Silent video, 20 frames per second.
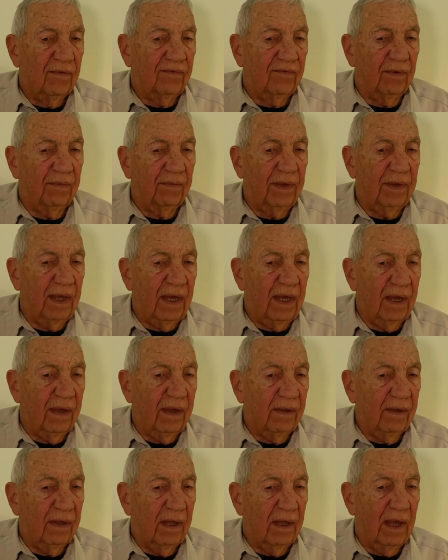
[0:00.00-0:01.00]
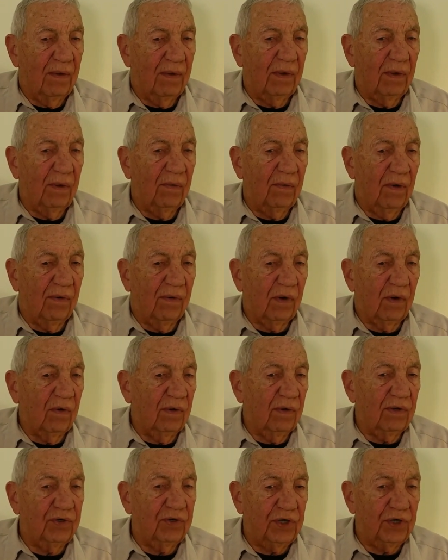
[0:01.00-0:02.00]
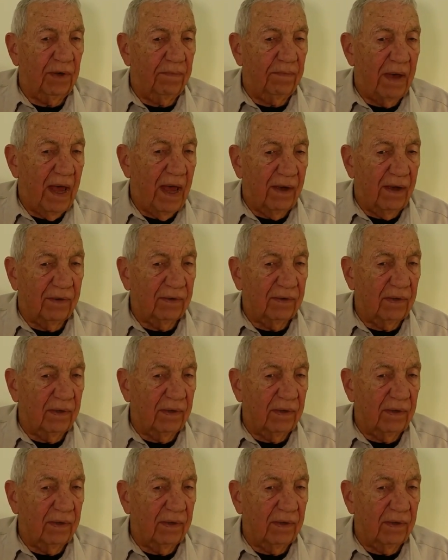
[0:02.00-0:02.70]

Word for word: from there, and we weren't going to ship out.